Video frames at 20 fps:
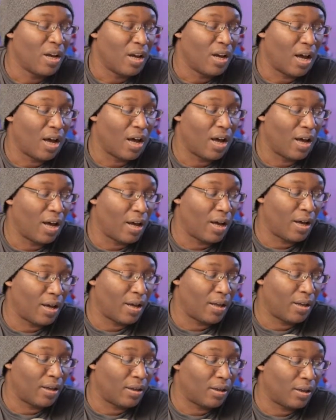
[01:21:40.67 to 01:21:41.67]

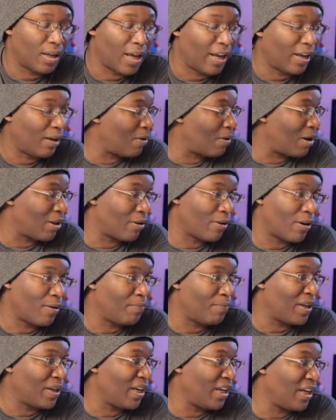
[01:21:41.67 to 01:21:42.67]
uh, like whether it
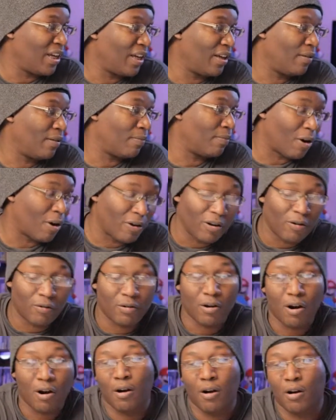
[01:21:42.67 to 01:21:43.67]
be Mario
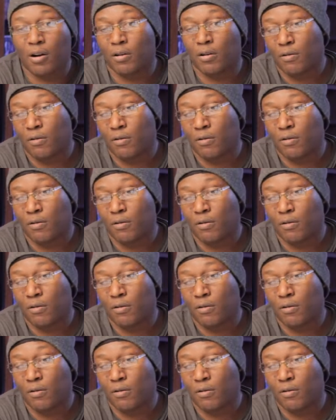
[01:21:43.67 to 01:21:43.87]
Kart